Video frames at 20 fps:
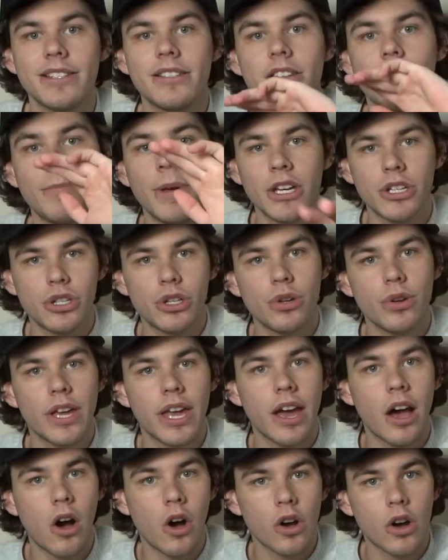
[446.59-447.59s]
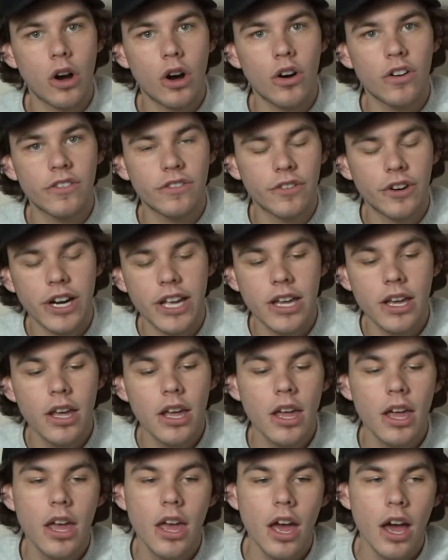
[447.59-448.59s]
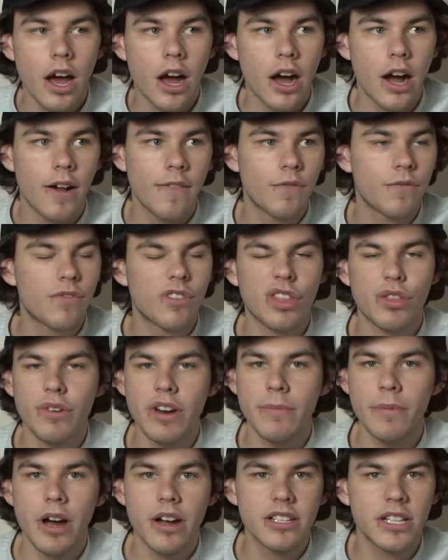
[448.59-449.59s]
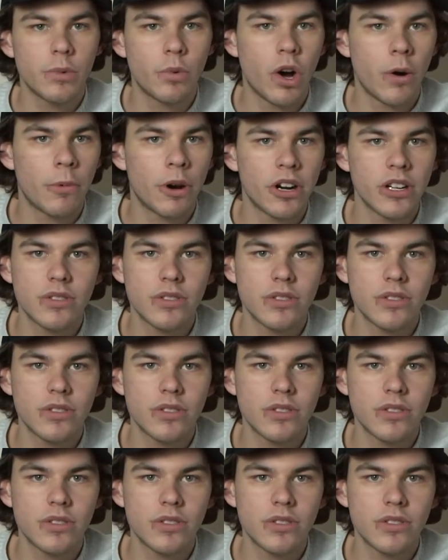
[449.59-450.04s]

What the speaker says: So make sure you get alcohol free for $3 at Walmart.